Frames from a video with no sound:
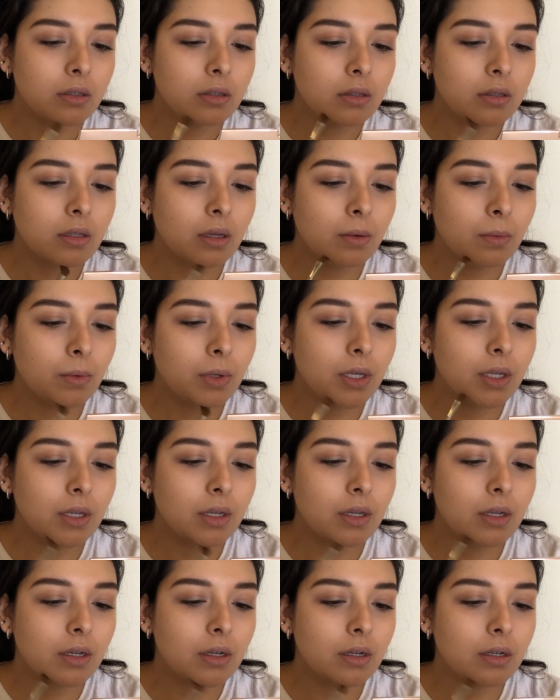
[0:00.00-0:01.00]
That
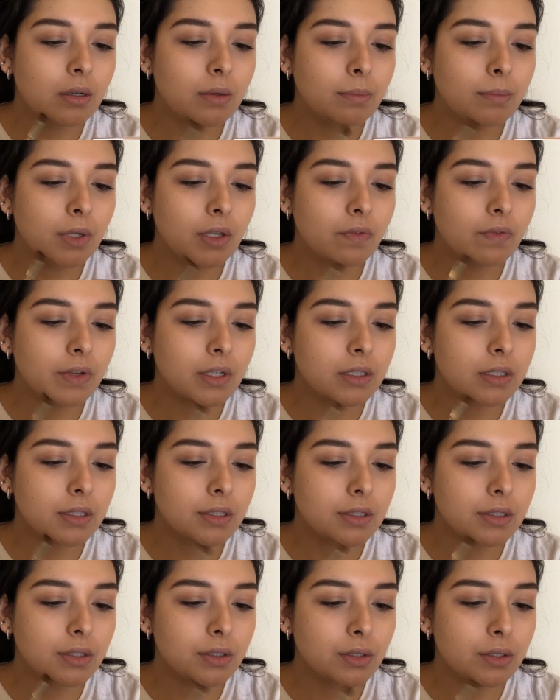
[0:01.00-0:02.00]
way my face
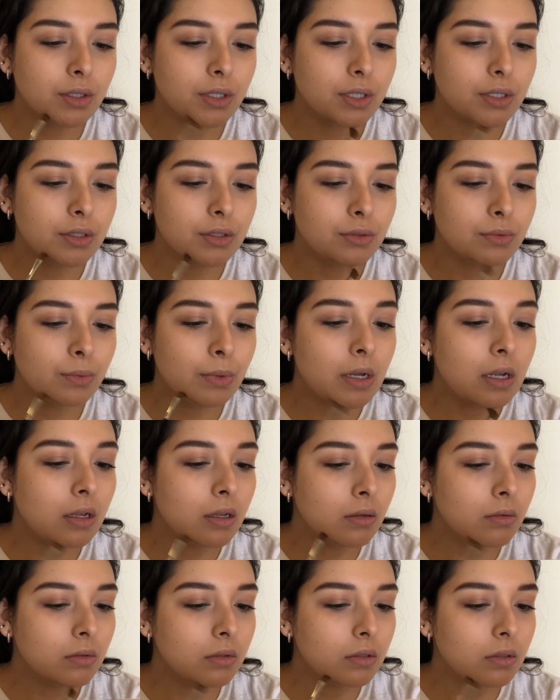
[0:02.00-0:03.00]
doesn't look as
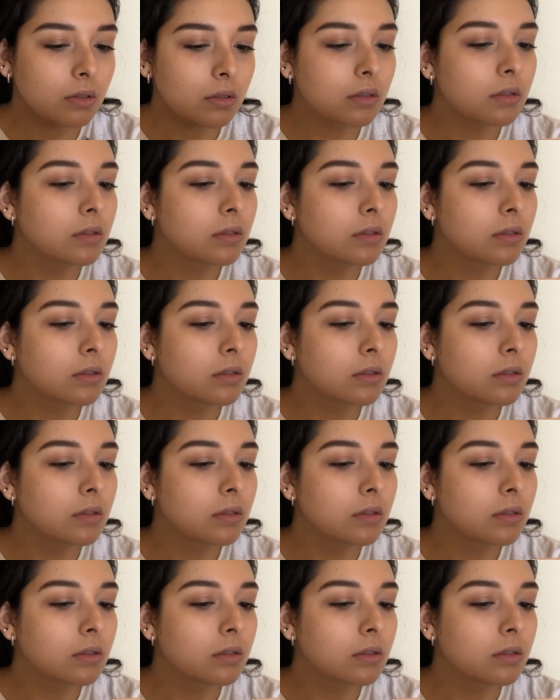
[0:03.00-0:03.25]
round.